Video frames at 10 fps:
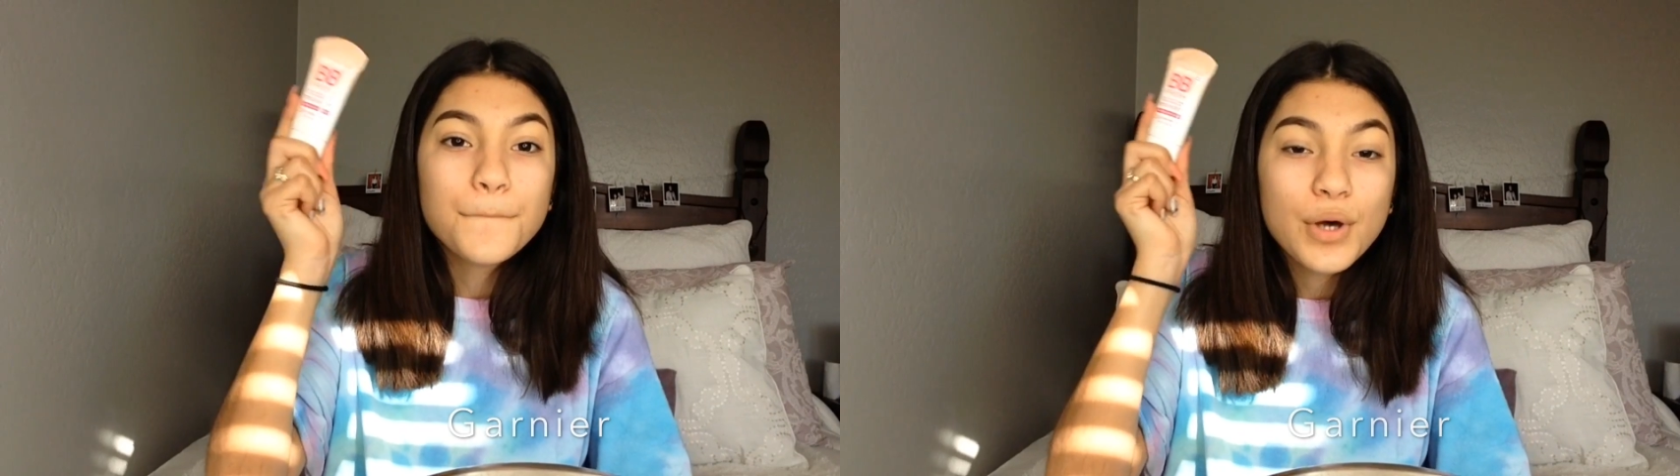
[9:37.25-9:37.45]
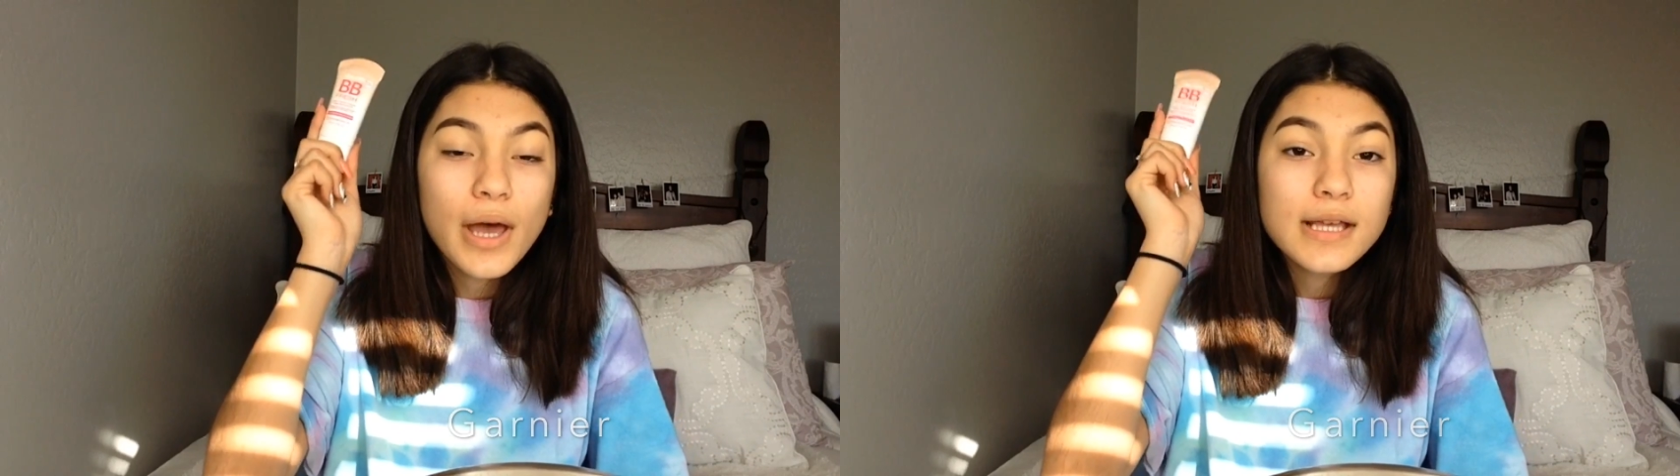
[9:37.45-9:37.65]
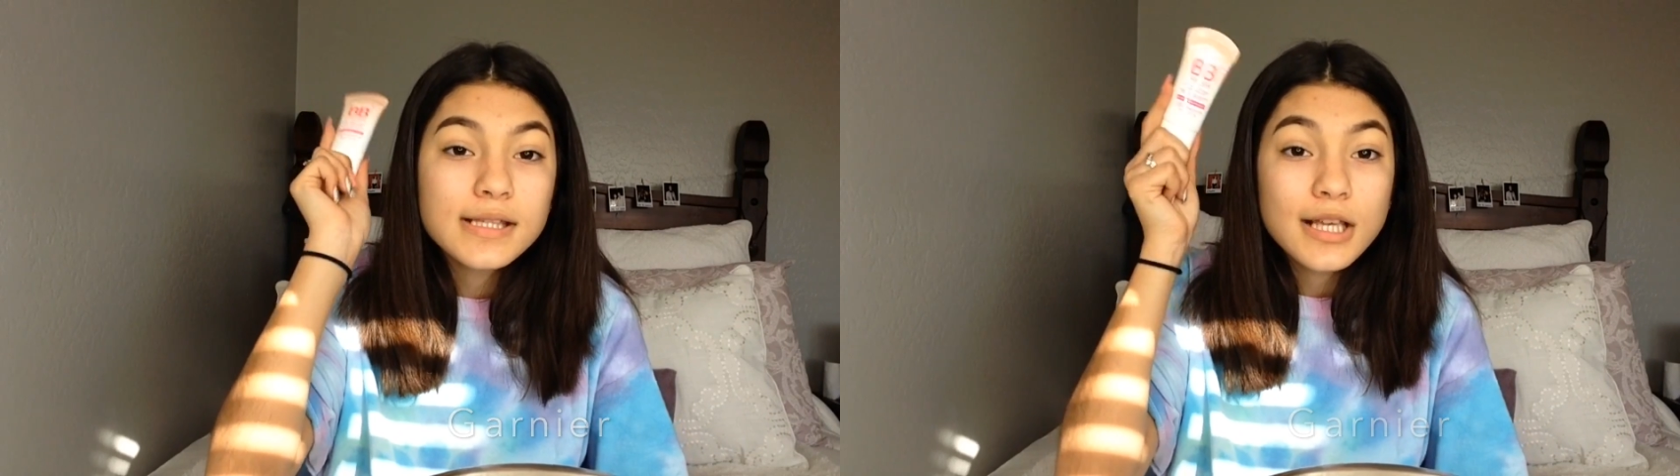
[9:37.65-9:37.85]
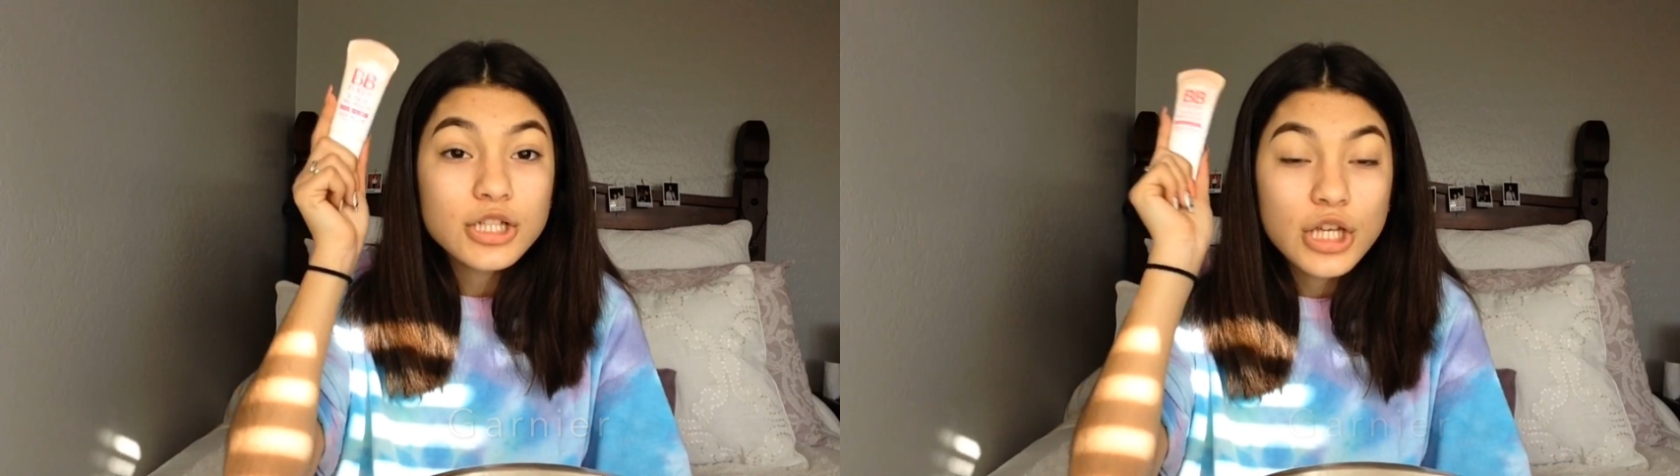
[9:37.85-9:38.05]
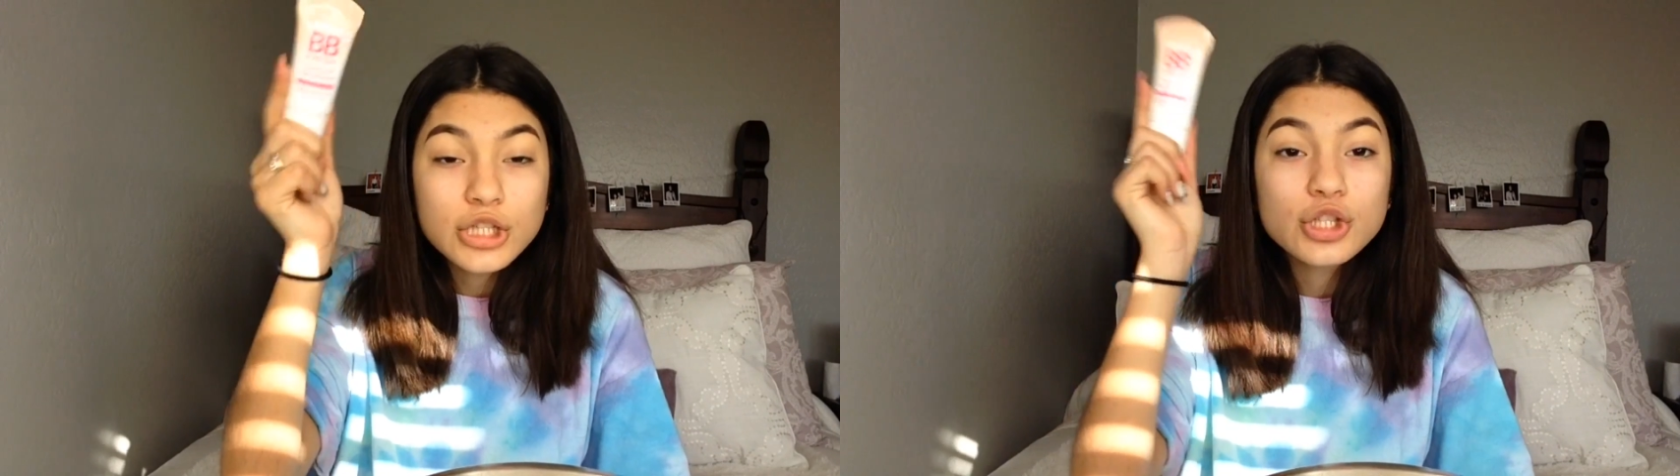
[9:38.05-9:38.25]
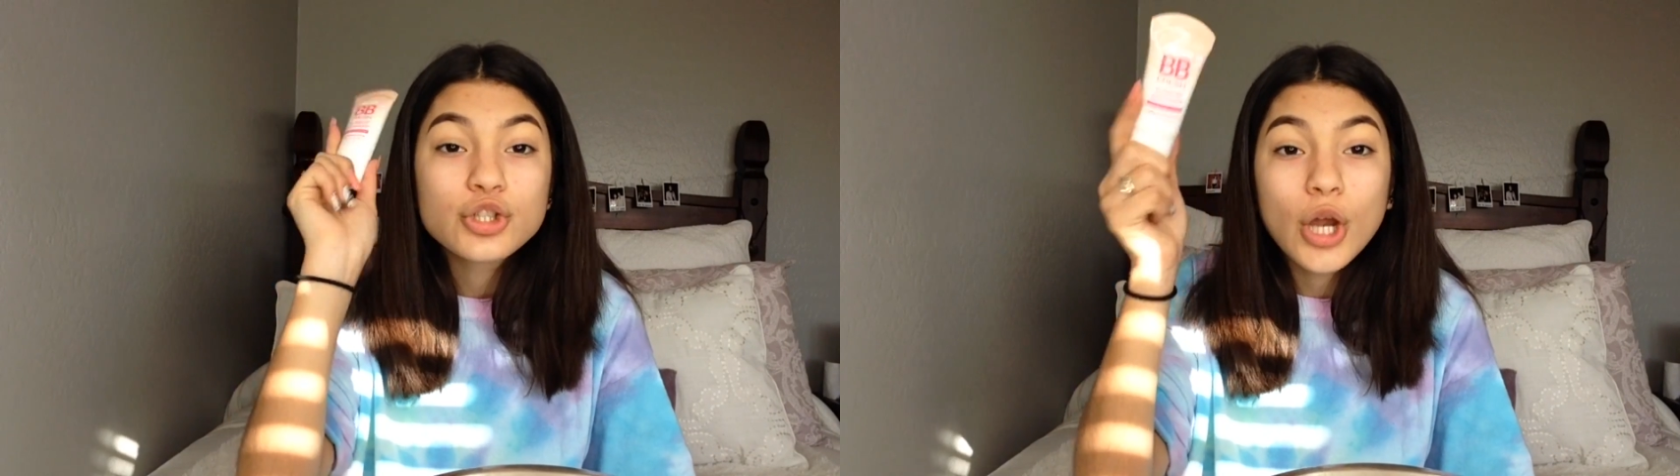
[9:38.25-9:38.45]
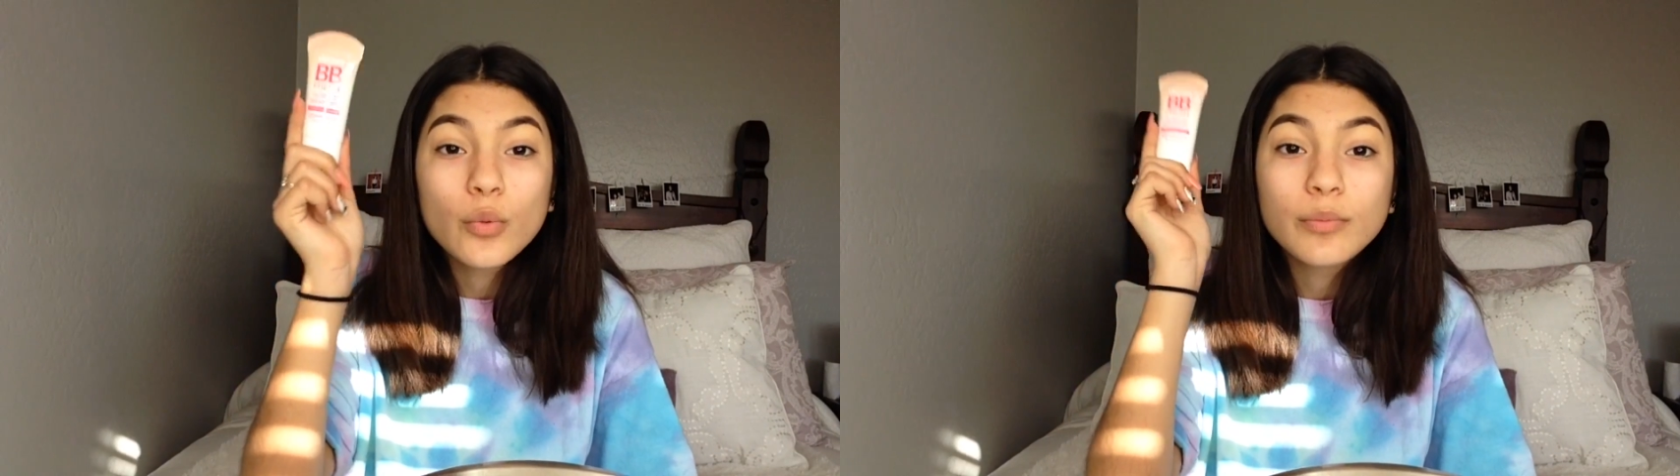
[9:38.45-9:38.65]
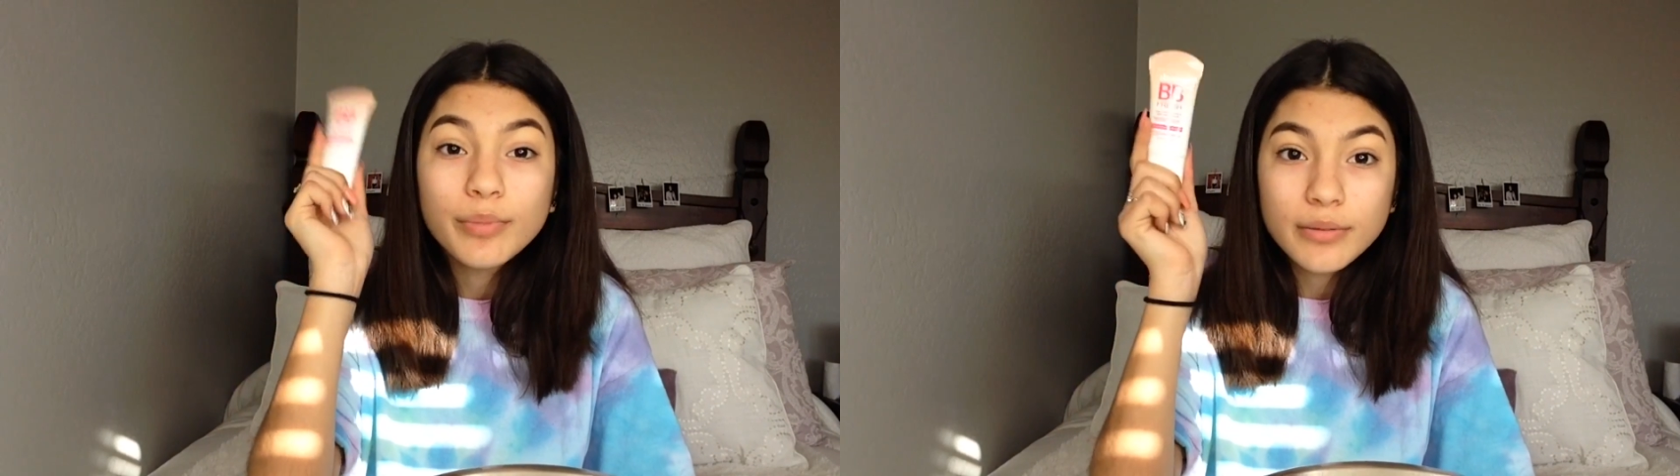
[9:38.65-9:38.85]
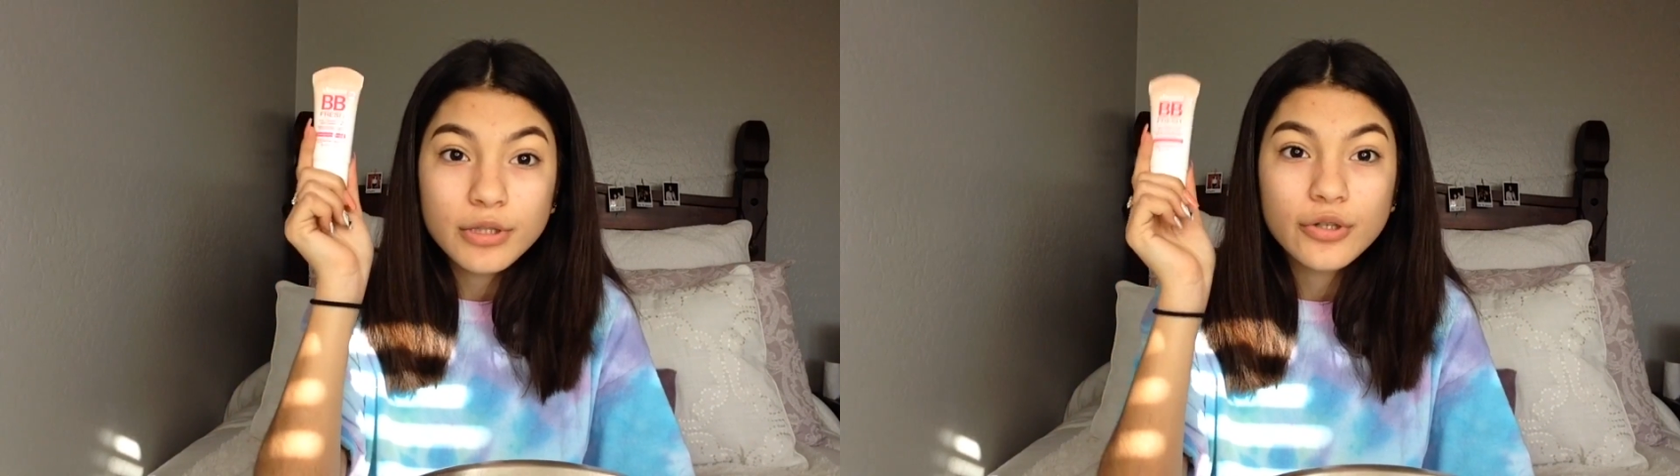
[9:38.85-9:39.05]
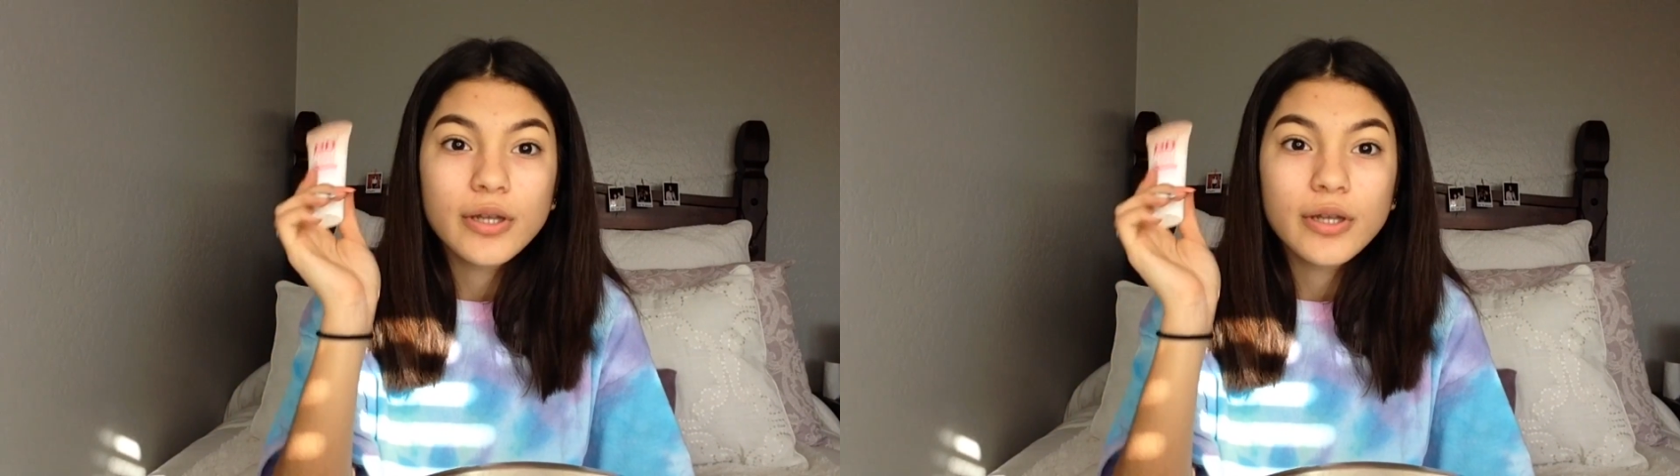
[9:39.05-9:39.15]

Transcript: But I suggest you start with BB